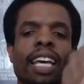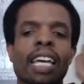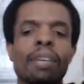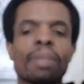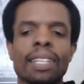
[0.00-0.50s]

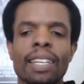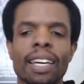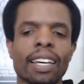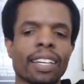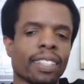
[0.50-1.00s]

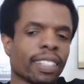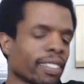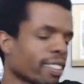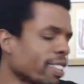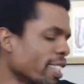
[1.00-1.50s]
ABK,
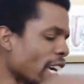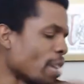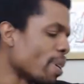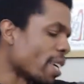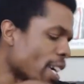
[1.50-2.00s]

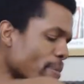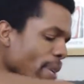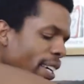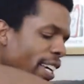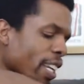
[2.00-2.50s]
ABK
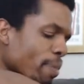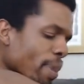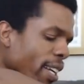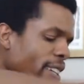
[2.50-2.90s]
being Anybody